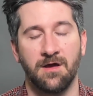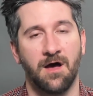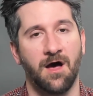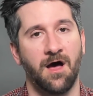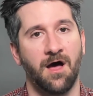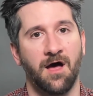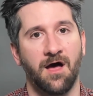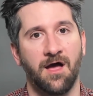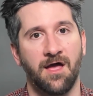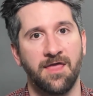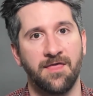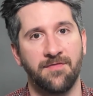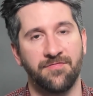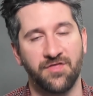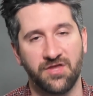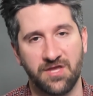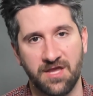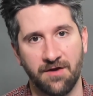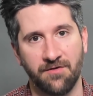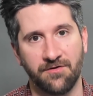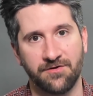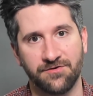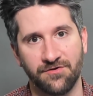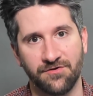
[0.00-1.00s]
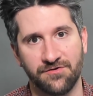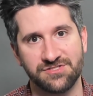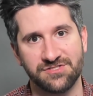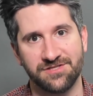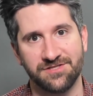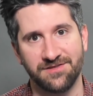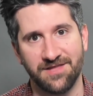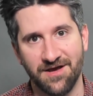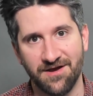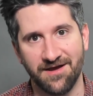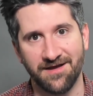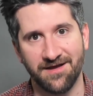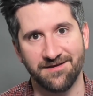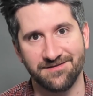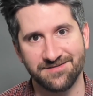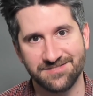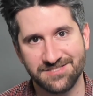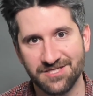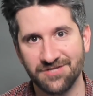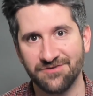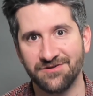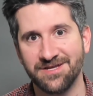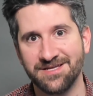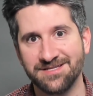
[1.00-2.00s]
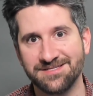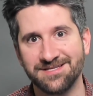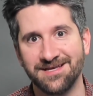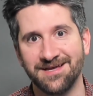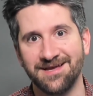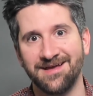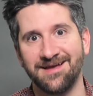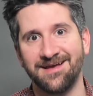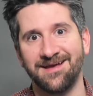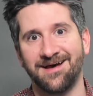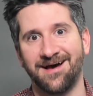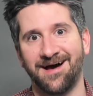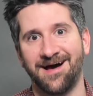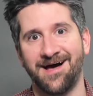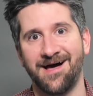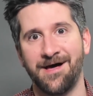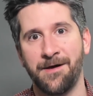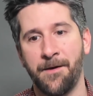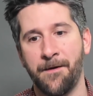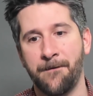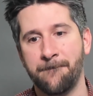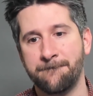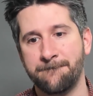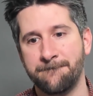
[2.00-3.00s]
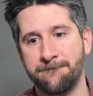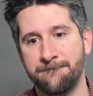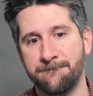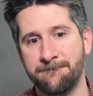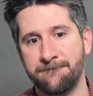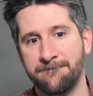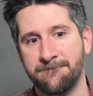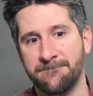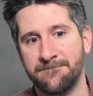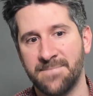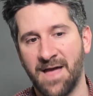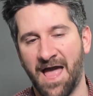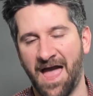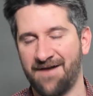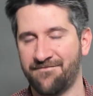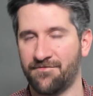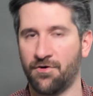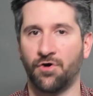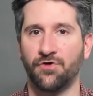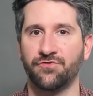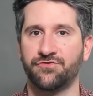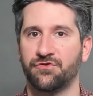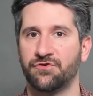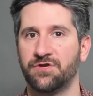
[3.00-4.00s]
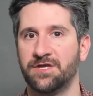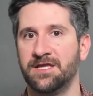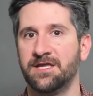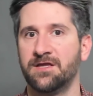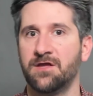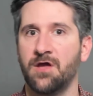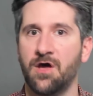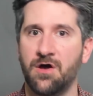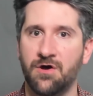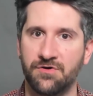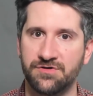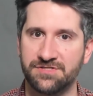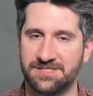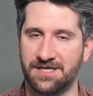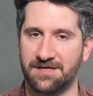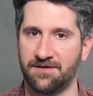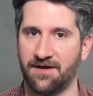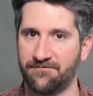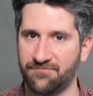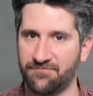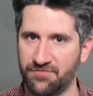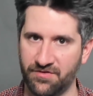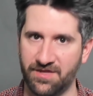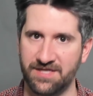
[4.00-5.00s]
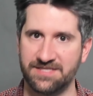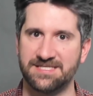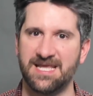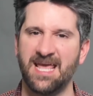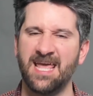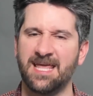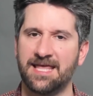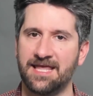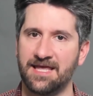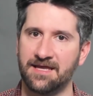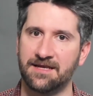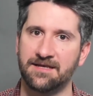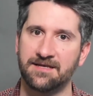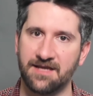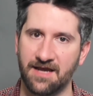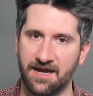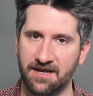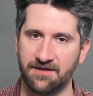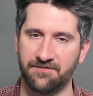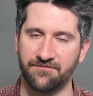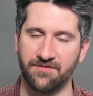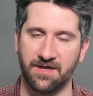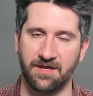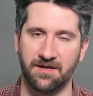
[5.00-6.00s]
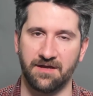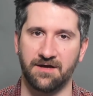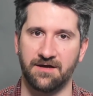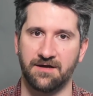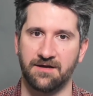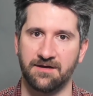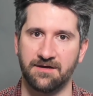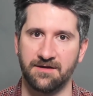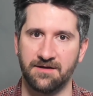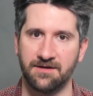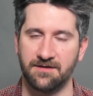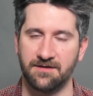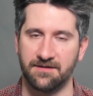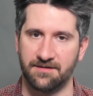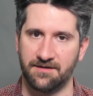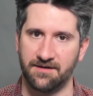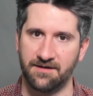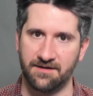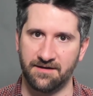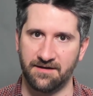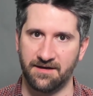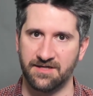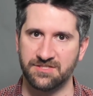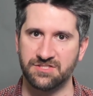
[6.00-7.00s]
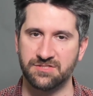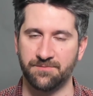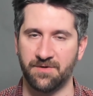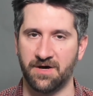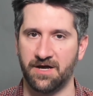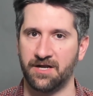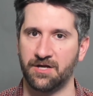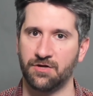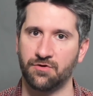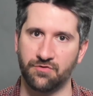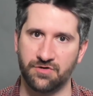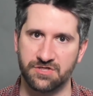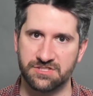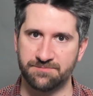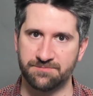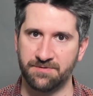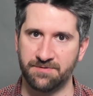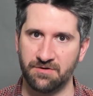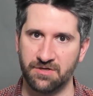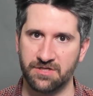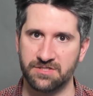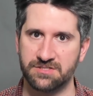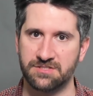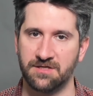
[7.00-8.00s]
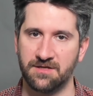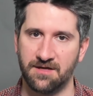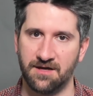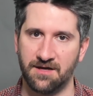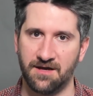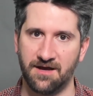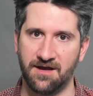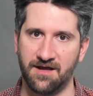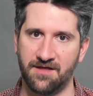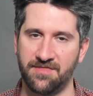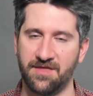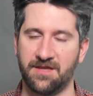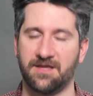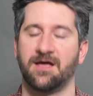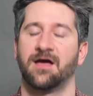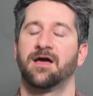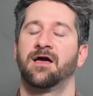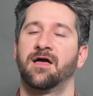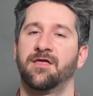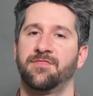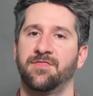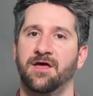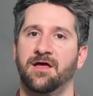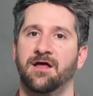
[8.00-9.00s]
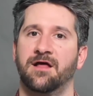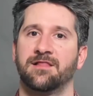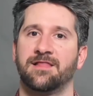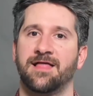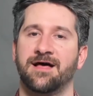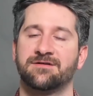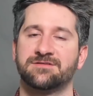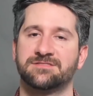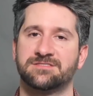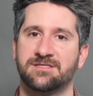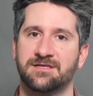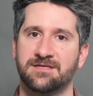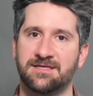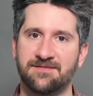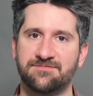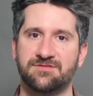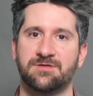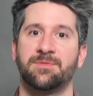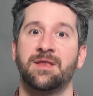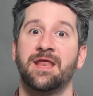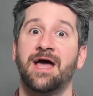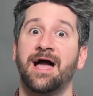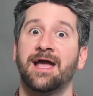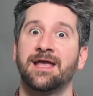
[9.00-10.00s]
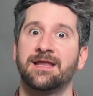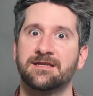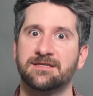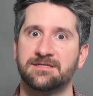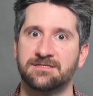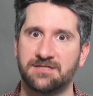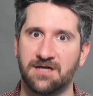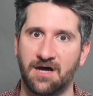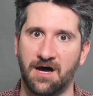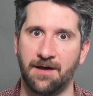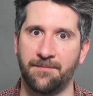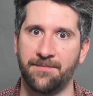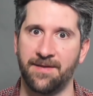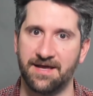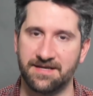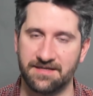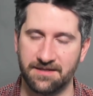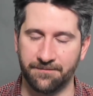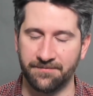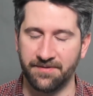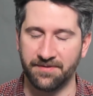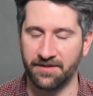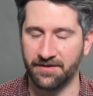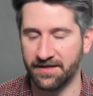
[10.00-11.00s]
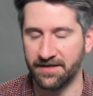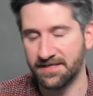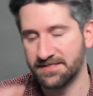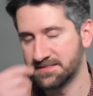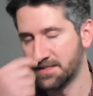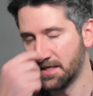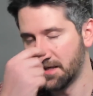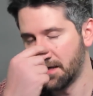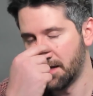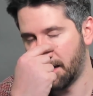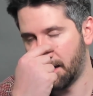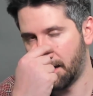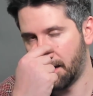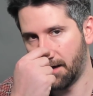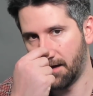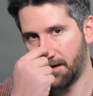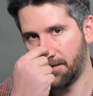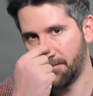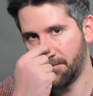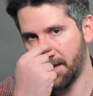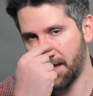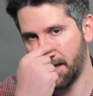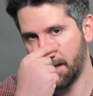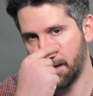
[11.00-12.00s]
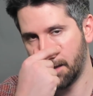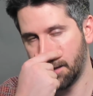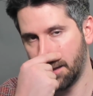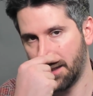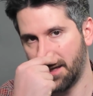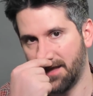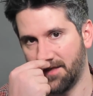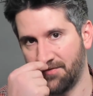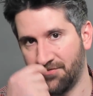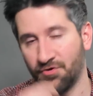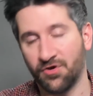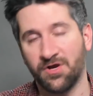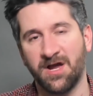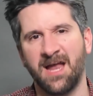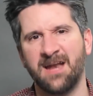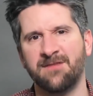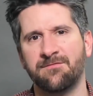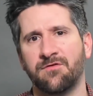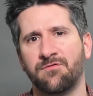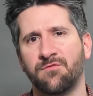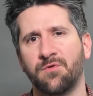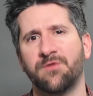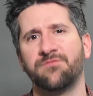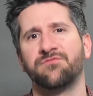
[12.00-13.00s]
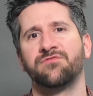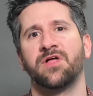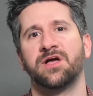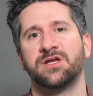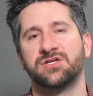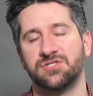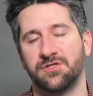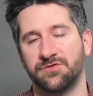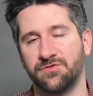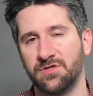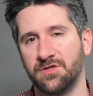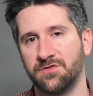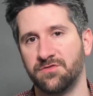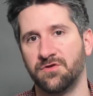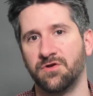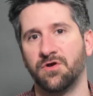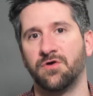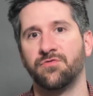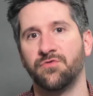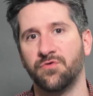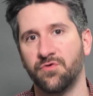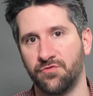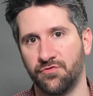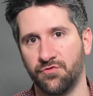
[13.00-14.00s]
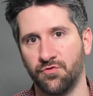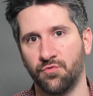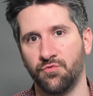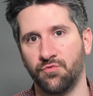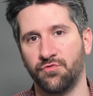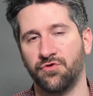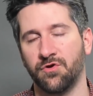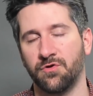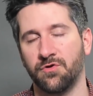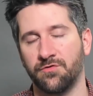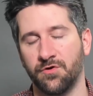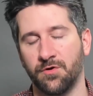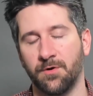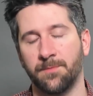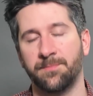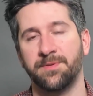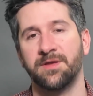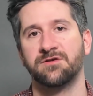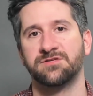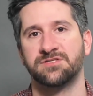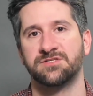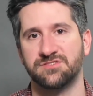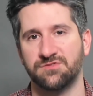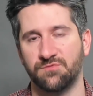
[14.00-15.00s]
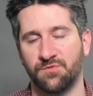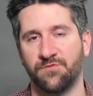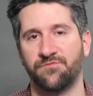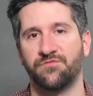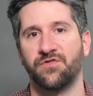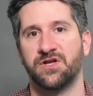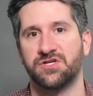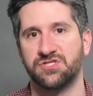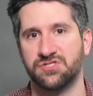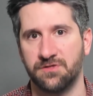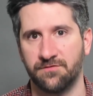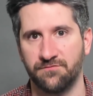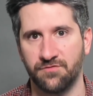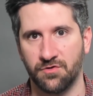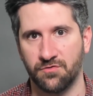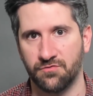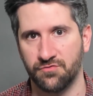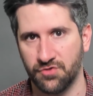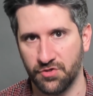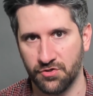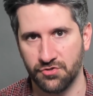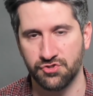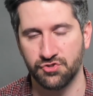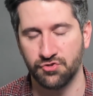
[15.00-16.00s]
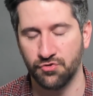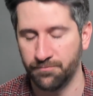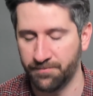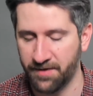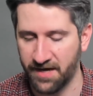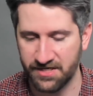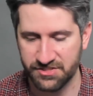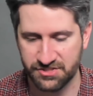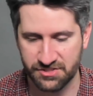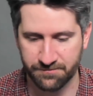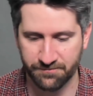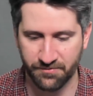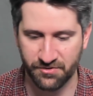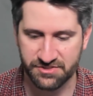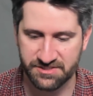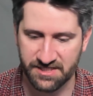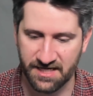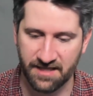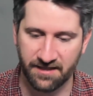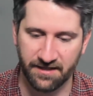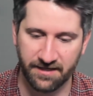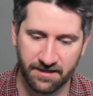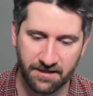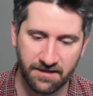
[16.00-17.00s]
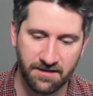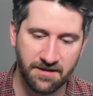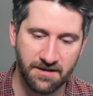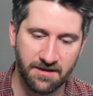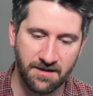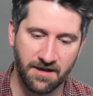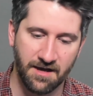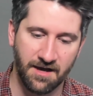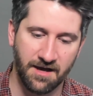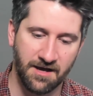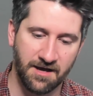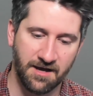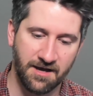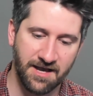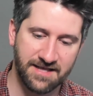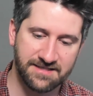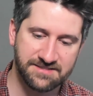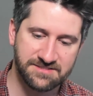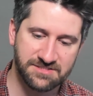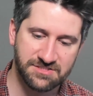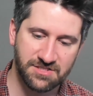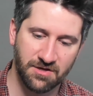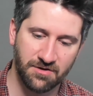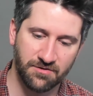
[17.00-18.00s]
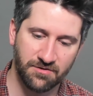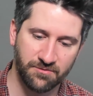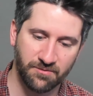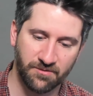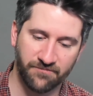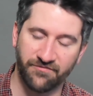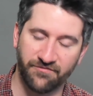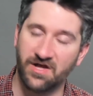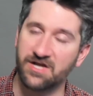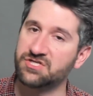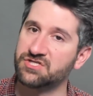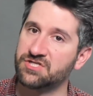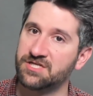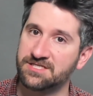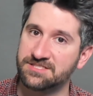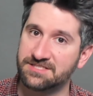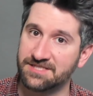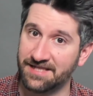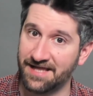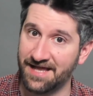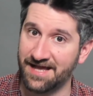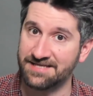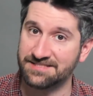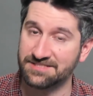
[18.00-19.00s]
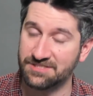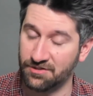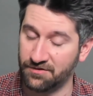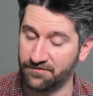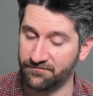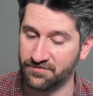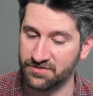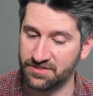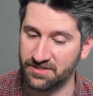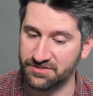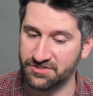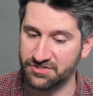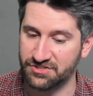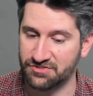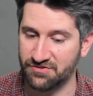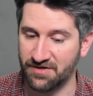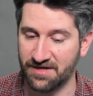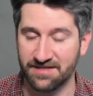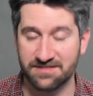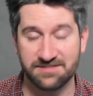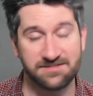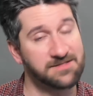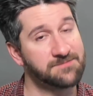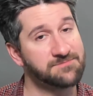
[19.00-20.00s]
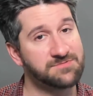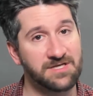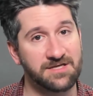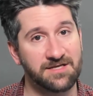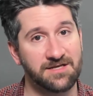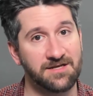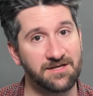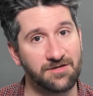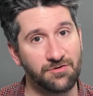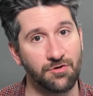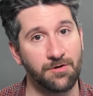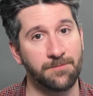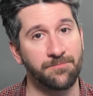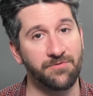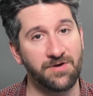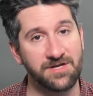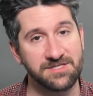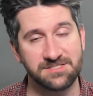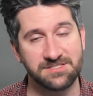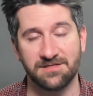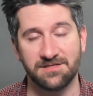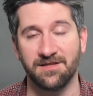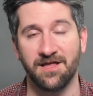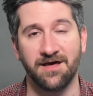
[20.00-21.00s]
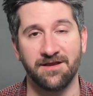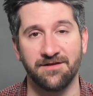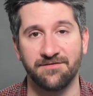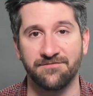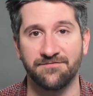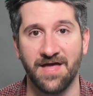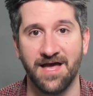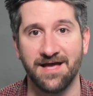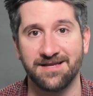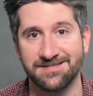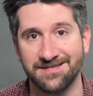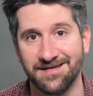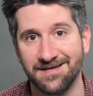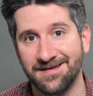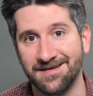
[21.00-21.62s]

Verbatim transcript: Uh, the characters in that series um, have alter egos that after they take in kind of a uh, a demonic or a spirit uh, that kind of, that allows that give them heightened combat abilities, um, and uh, they're kind of a reflection. You know, the, the, their their appearance is a reflection of their their true passion personality, and so the reflectionist class here for Dungeons and Dragons seems like it incorporates a lot of that